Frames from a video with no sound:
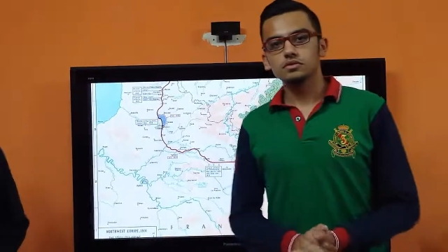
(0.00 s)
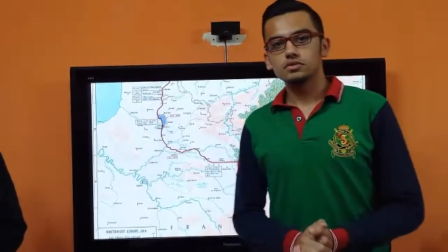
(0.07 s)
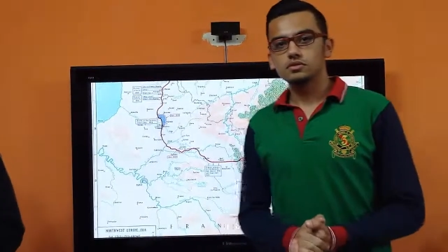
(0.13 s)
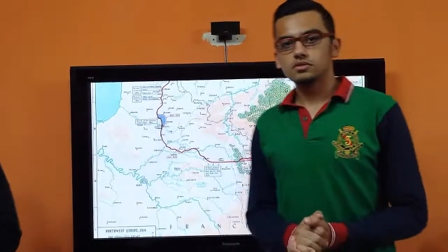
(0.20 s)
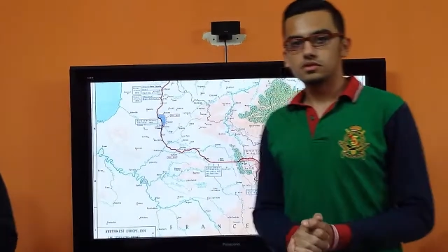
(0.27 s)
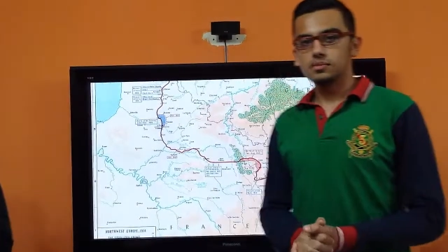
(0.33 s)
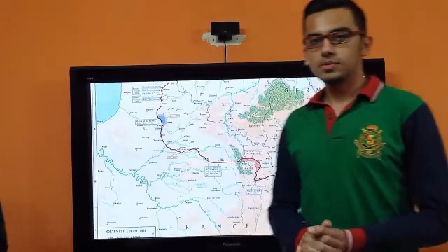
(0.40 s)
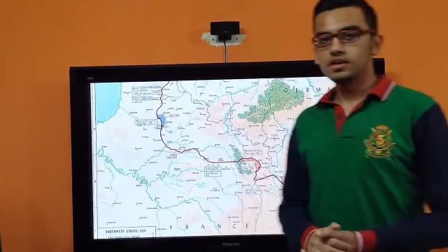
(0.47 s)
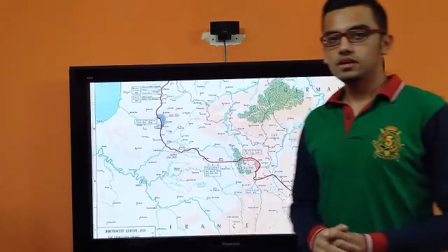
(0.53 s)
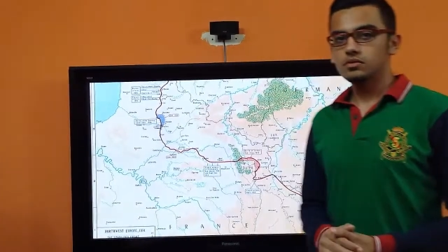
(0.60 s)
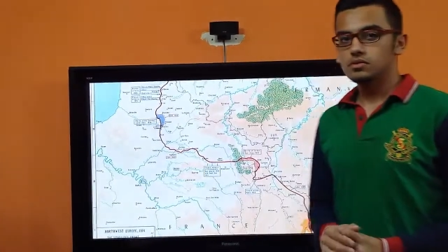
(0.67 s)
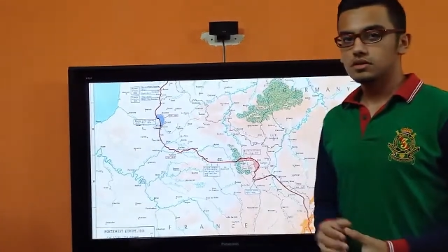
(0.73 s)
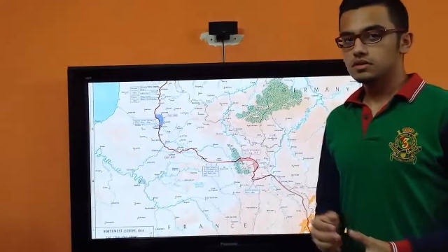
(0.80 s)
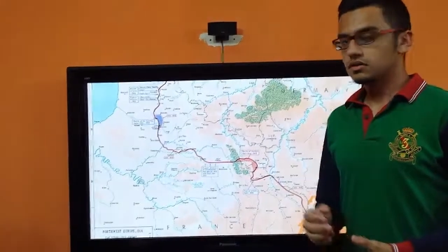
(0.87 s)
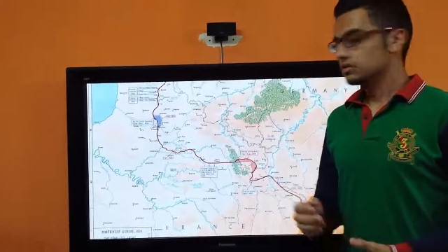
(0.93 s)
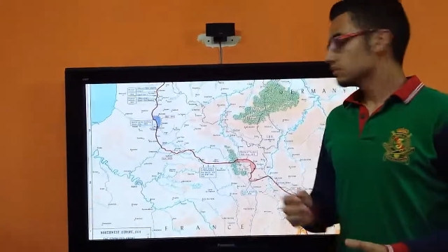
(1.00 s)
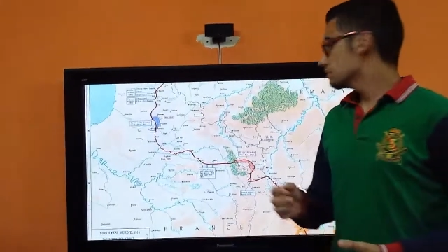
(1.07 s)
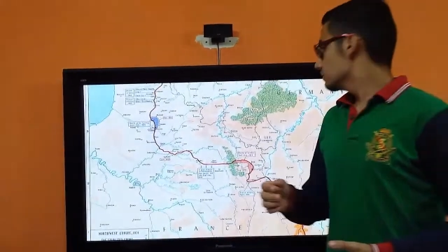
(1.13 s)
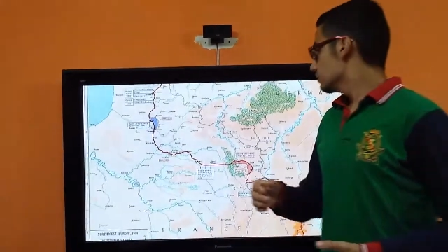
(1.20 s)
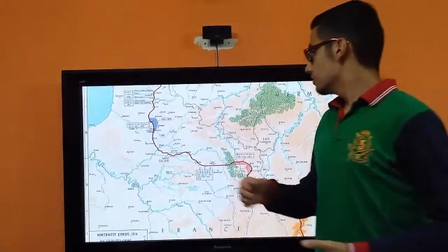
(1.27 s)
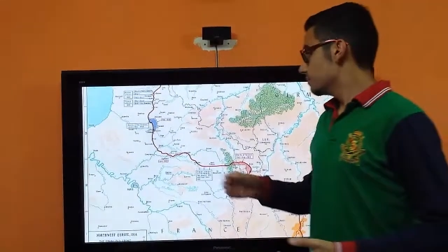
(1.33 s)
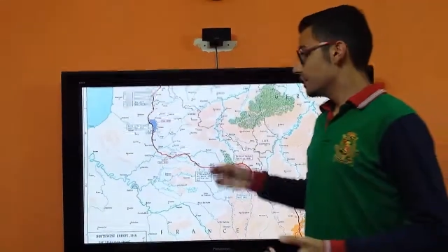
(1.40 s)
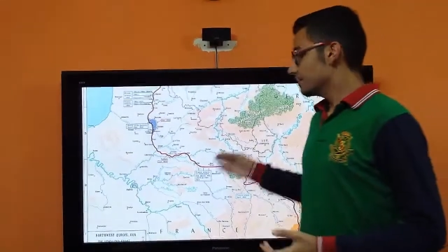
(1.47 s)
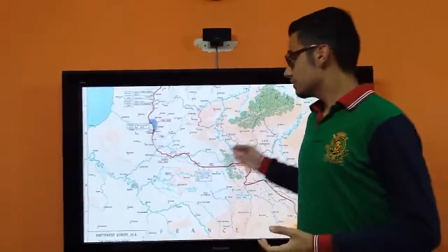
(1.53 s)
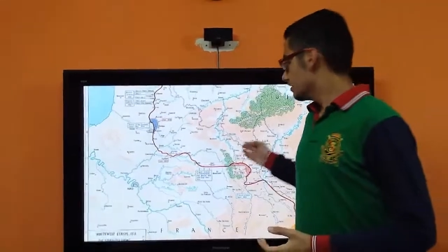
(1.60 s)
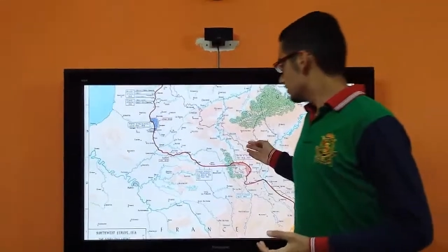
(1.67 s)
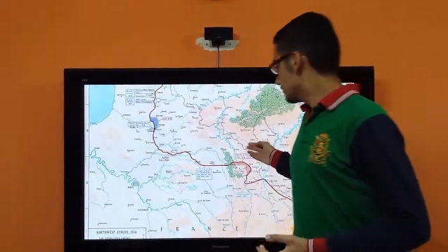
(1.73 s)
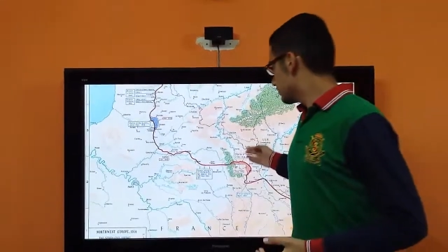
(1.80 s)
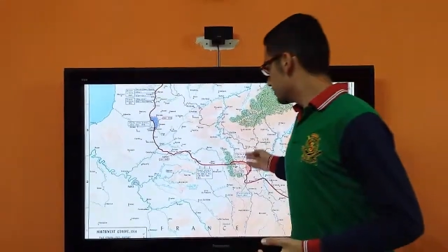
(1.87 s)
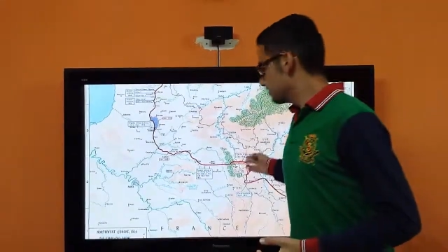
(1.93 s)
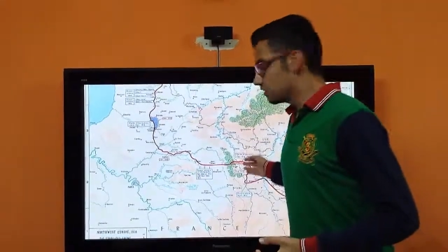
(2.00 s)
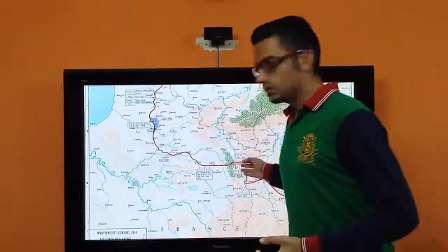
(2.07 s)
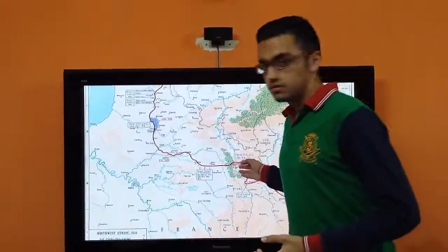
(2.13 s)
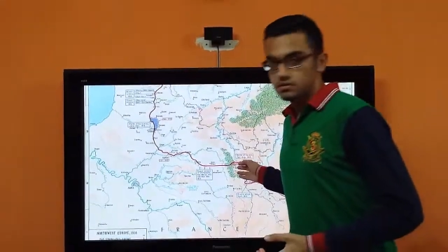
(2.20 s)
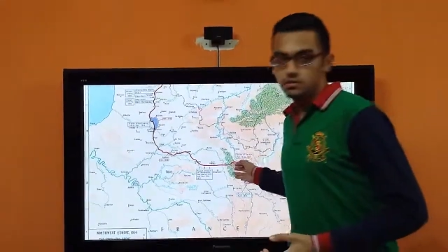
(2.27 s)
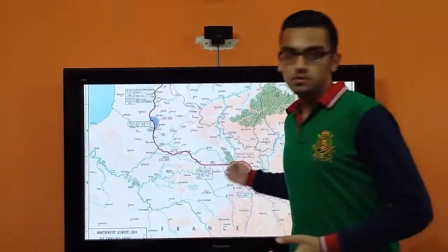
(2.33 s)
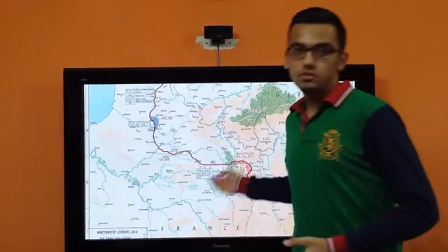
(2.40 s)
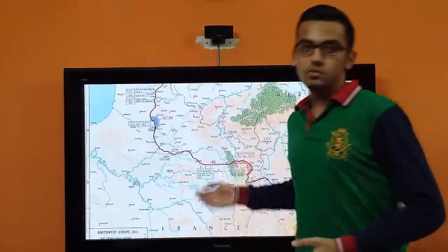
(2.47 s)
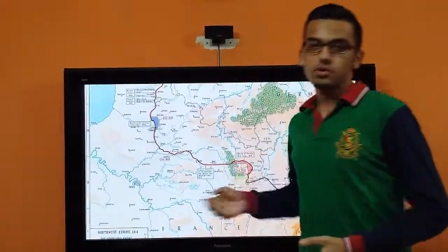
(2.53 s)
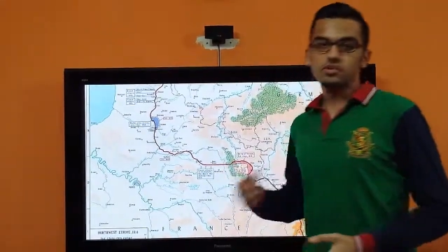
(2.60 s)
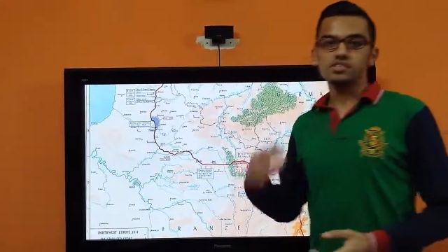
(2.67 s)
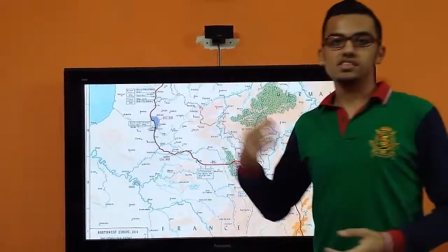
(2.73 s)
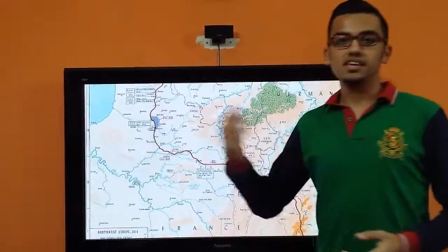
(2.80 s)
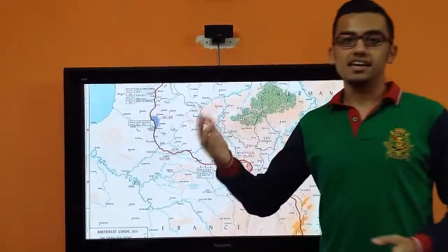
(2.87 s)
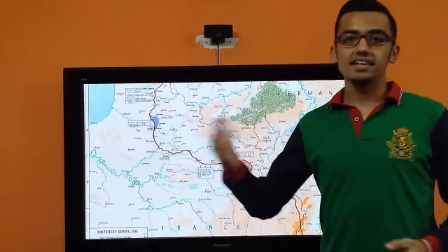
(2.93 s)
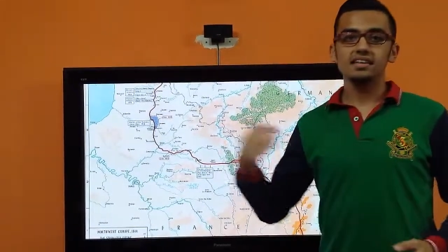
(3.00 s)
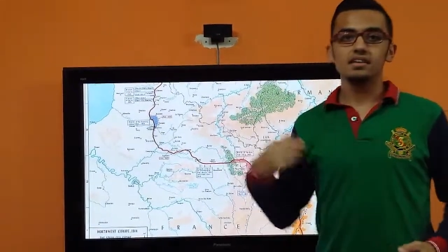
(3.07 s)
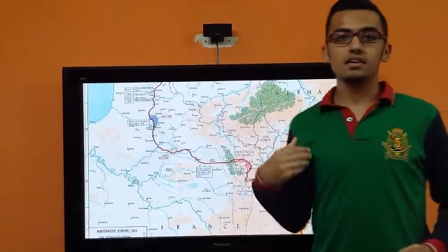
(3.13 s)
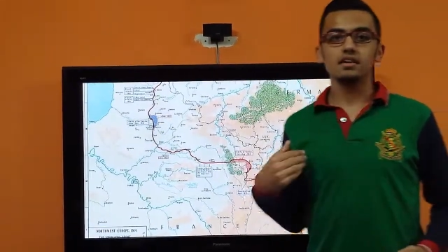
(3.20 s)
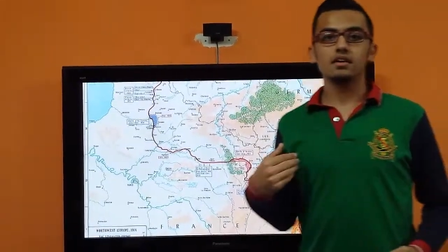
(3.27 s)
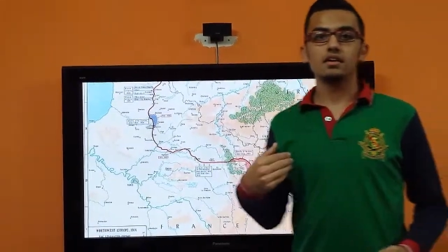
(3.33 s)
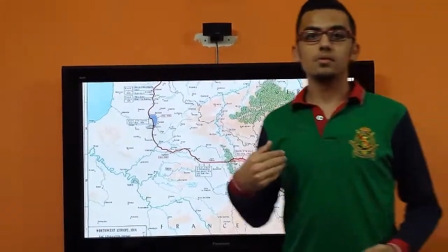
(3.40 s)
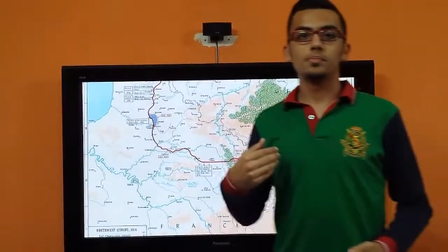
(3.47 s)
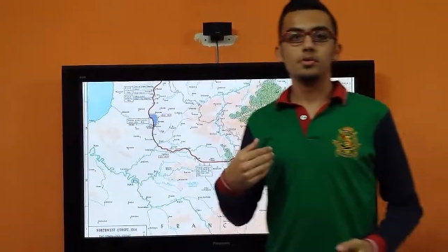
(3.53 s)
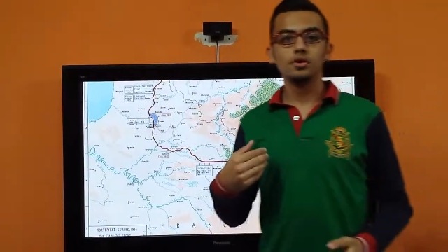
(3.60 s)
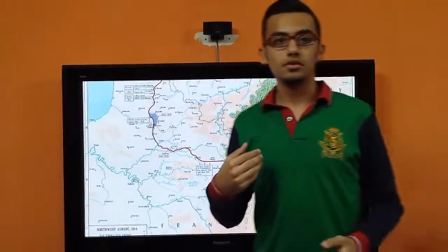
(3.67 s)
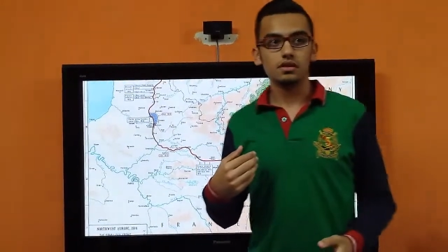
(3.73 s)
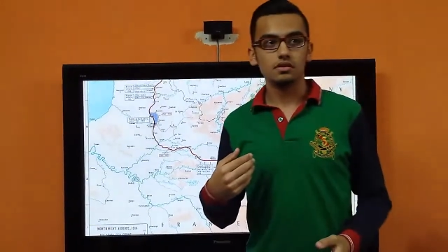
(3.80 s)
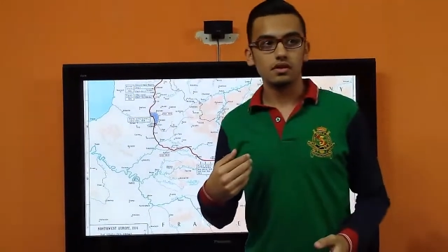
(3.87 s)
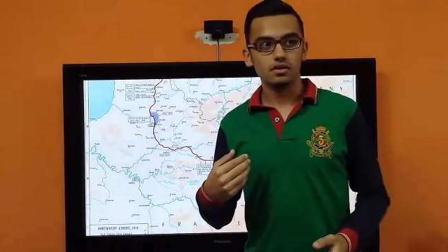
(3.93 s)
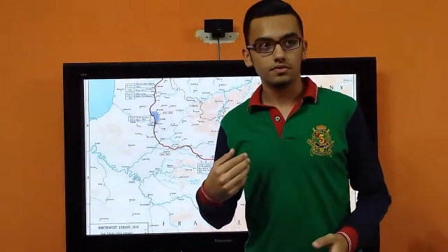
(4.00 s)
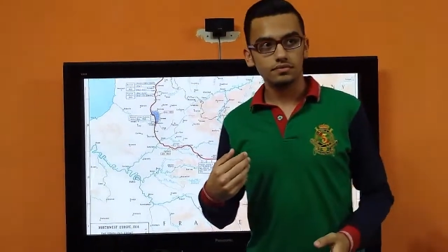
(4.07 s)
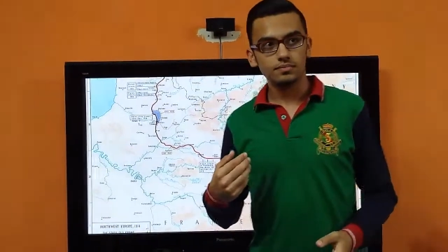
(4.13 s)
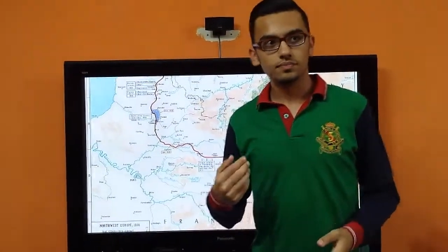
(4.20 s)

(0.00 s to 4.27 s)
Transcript: to begin with, the Battle of Verdun, which Said and I are appointed of,